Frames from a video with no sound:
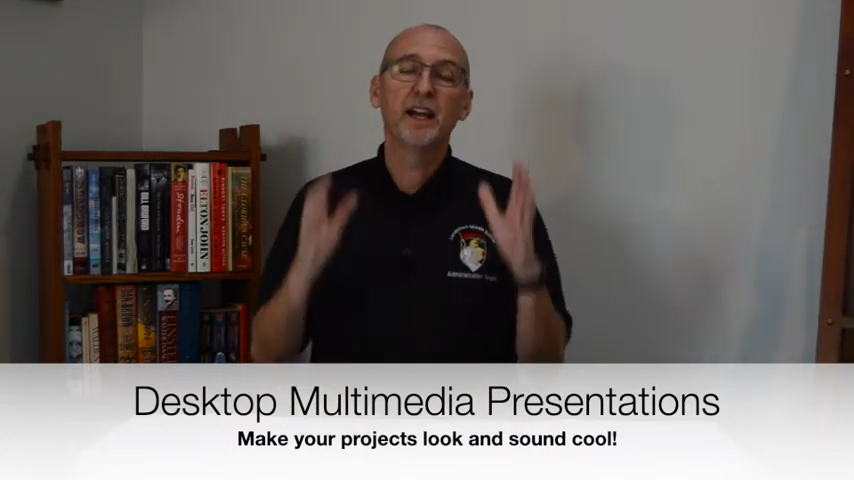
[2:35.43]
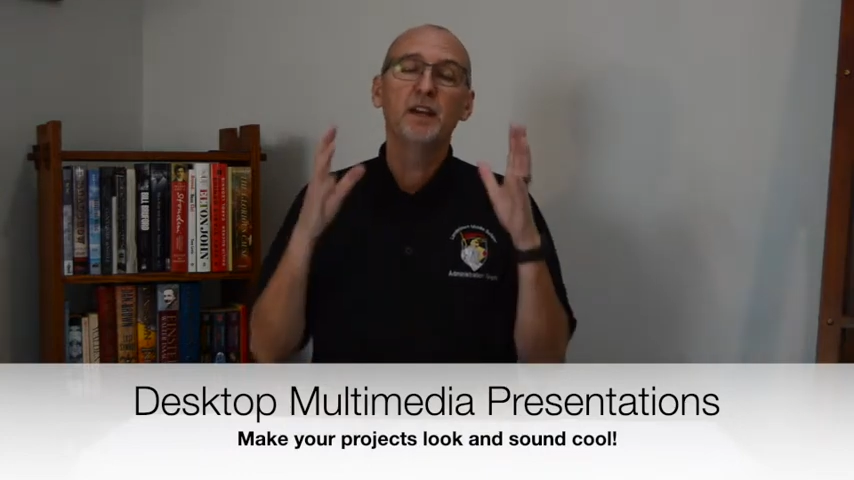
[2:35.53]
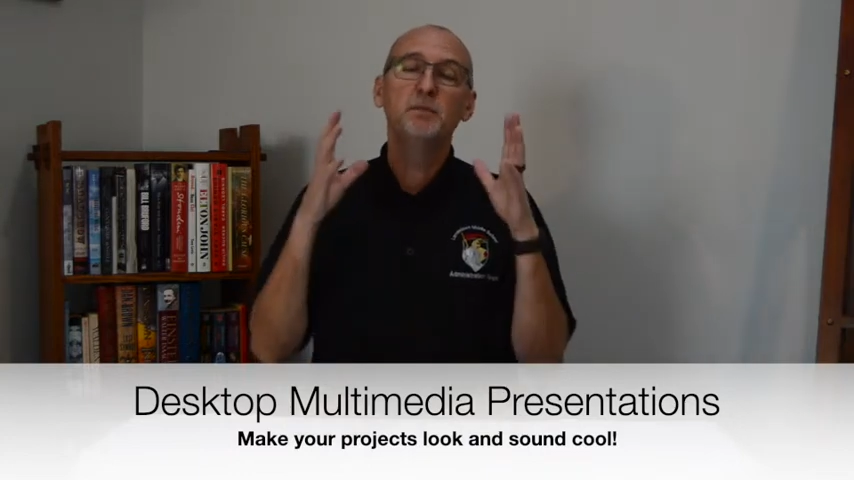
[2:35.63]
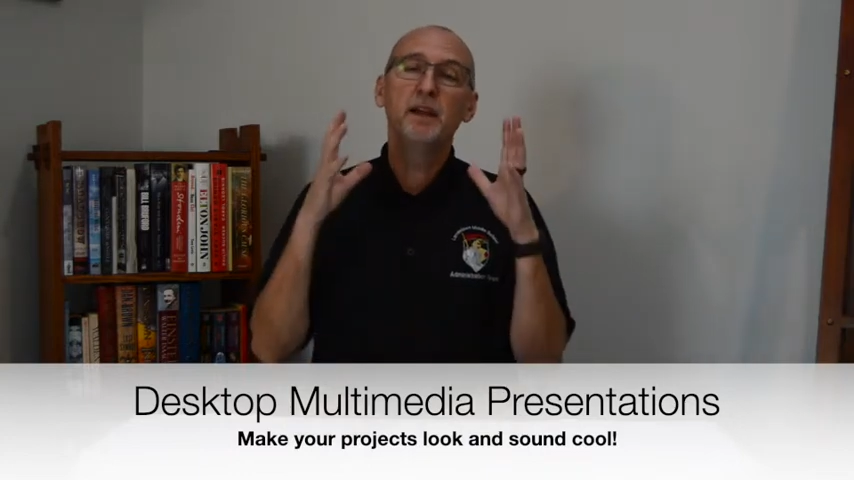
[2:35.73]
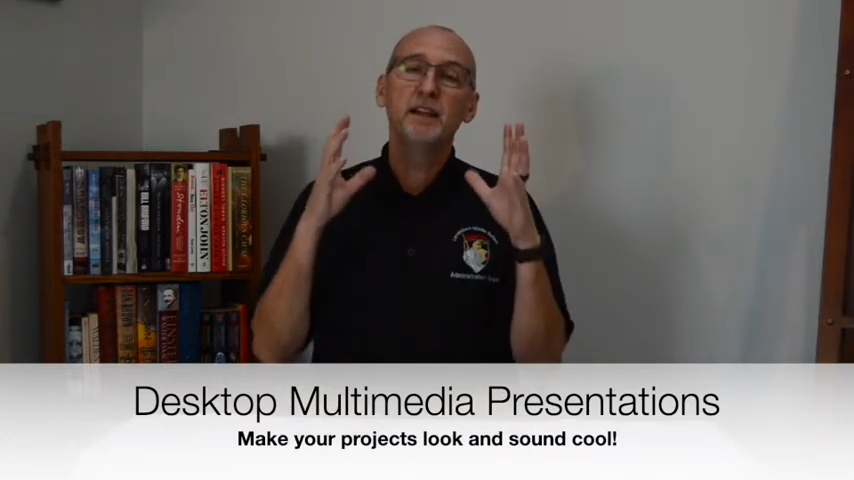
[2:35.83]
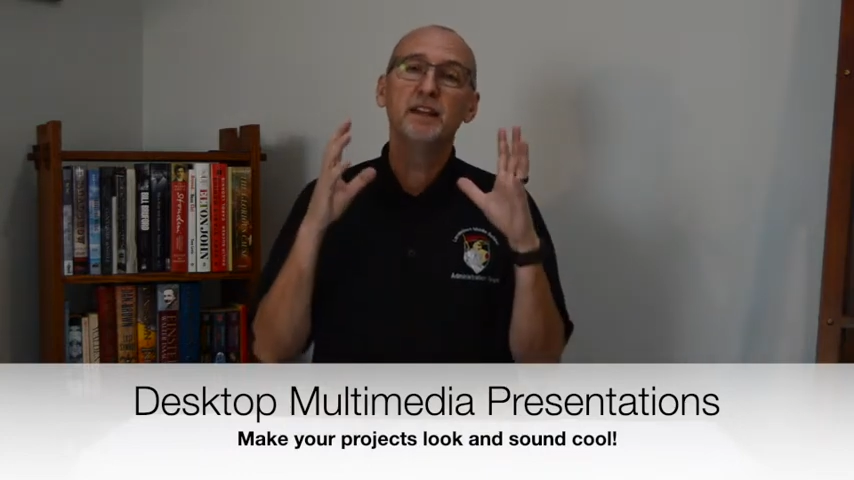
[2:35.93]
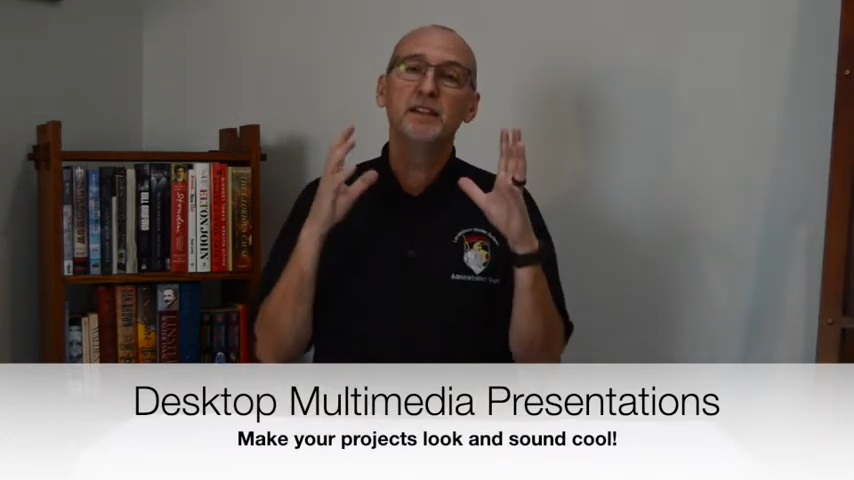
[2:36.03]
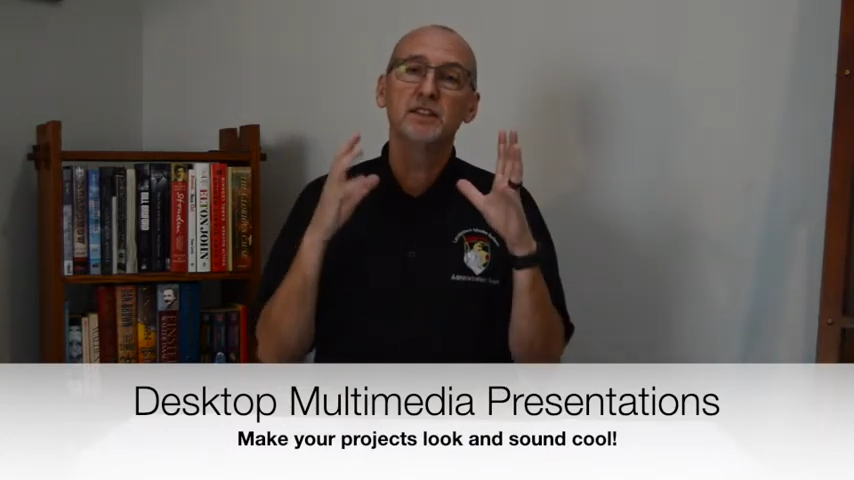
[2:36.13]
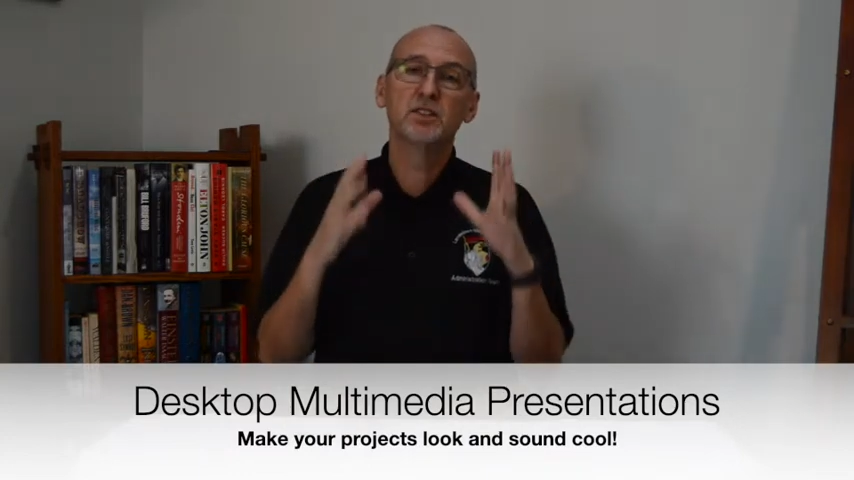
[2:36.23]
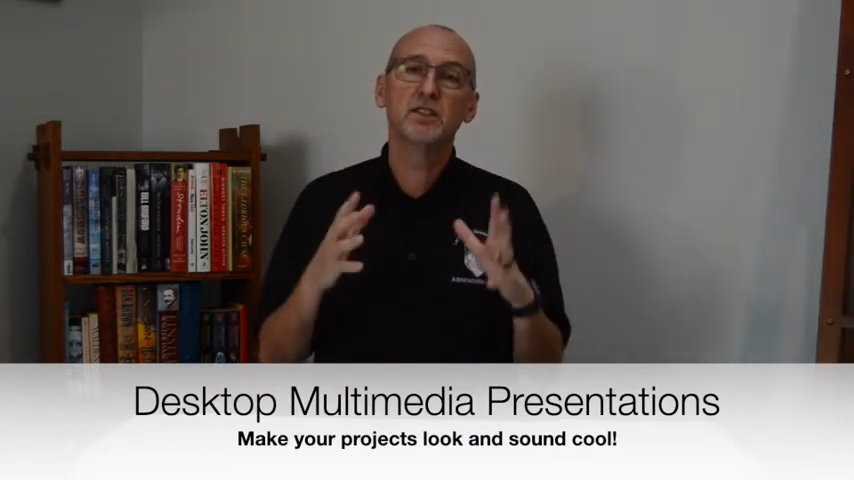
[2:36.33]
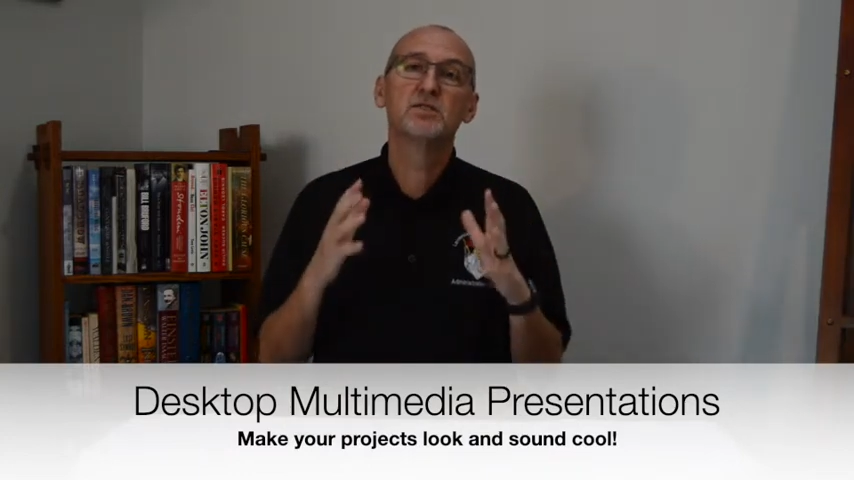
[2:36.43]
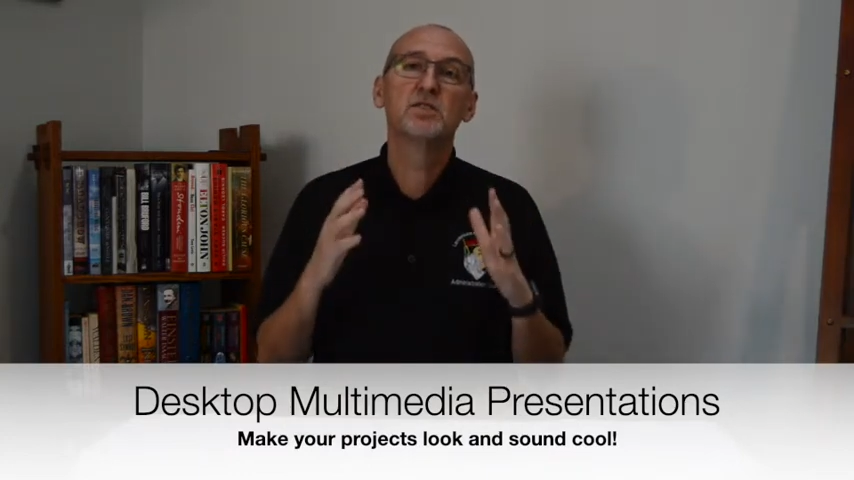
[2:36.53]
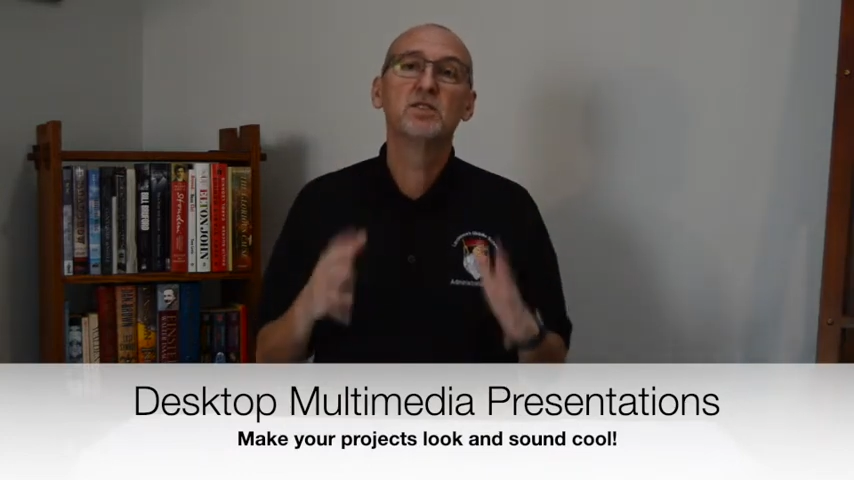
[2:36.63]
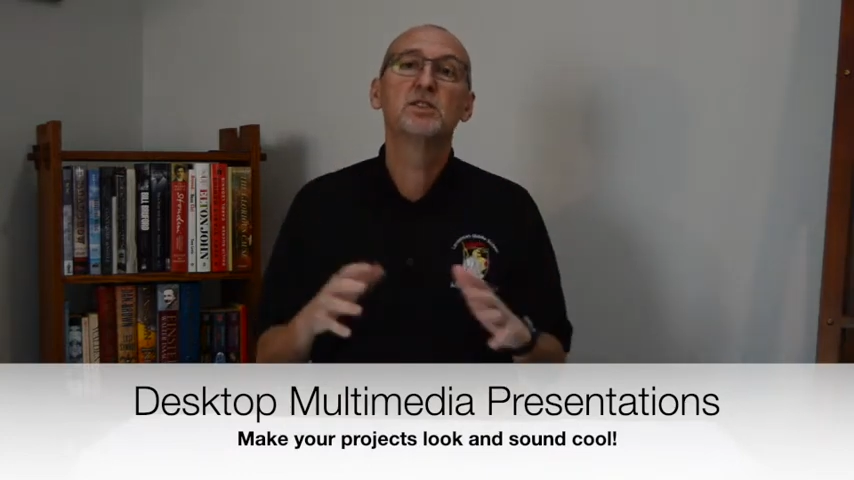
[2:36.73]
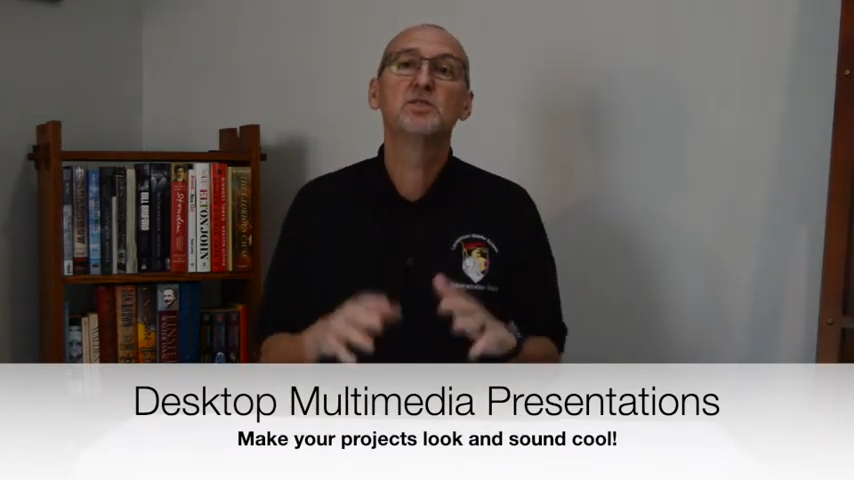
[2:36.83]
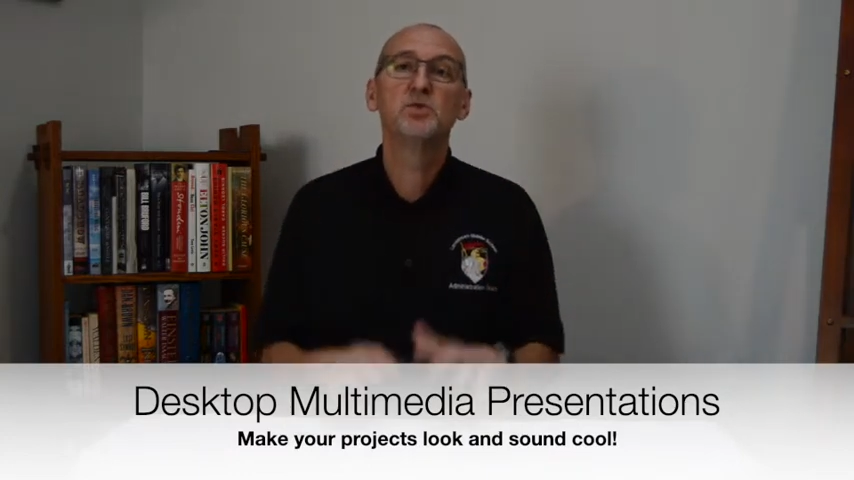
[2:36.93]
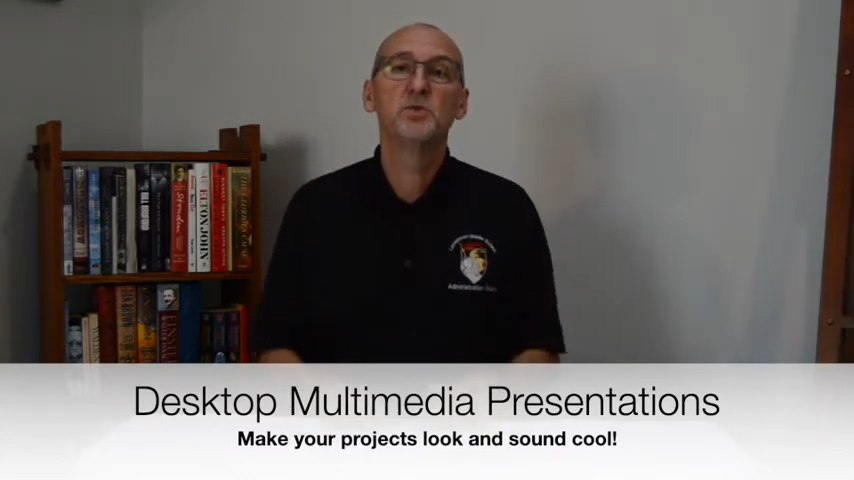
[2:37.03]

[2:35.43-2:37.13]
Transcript: and making it look as good as you